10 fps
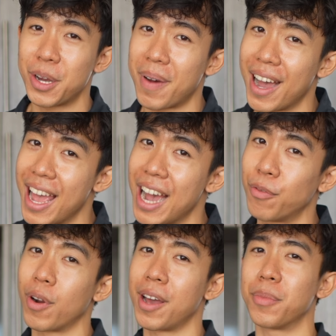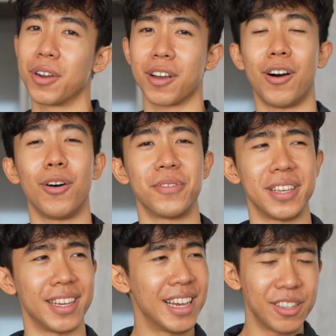up, I have what I'm gonna call
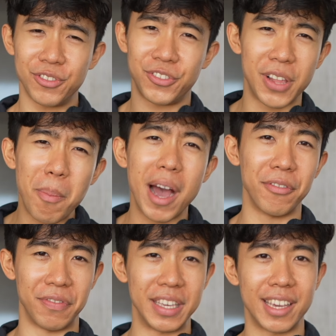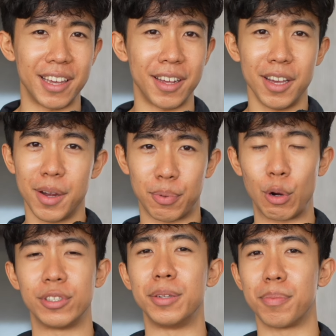the semi-vegan
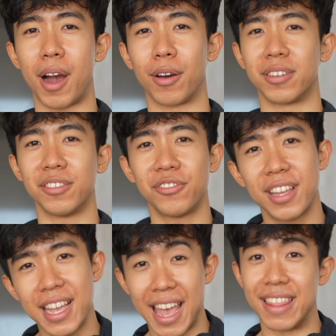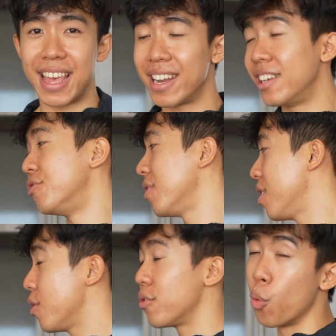protein powders, and that is
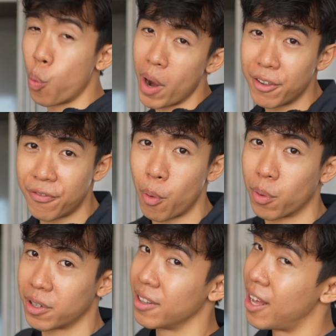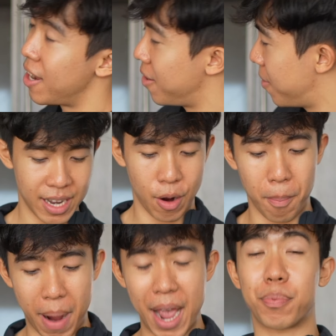the Whey Forward line. Now,
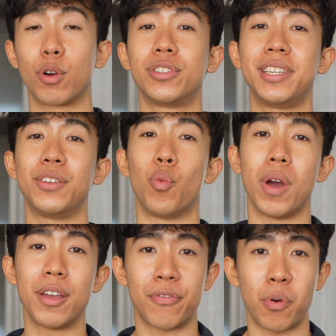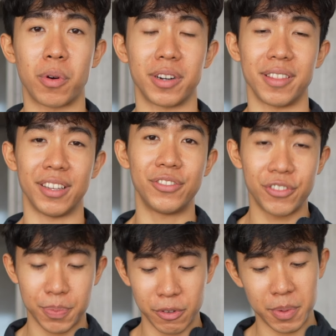MyProtein Whey Forward, this
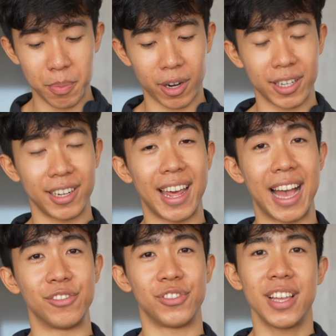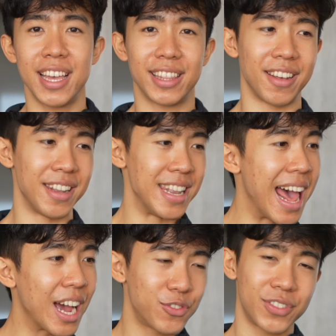is supposed to be marketed as the
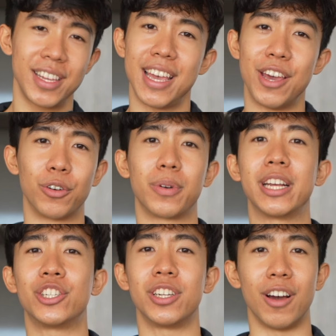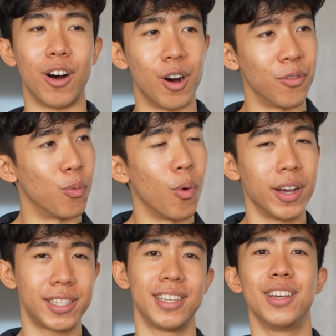next iteration of
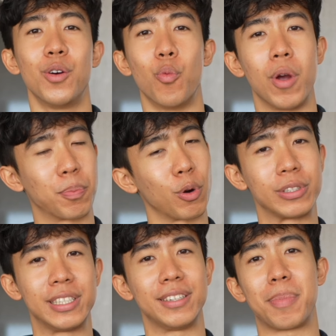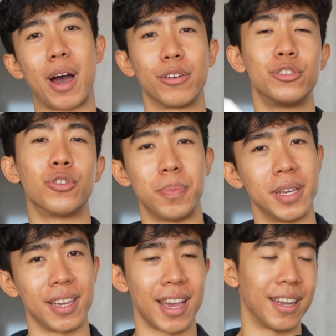what whey protein powder should
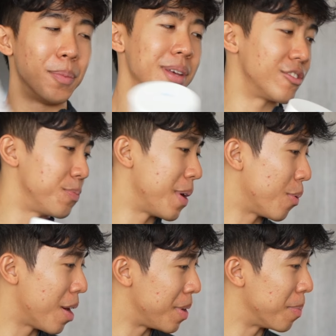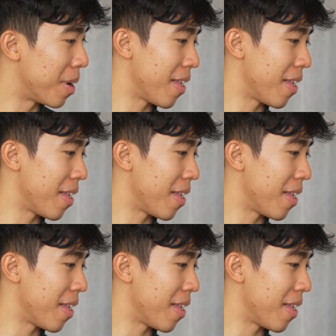be. And let me explain what I mean by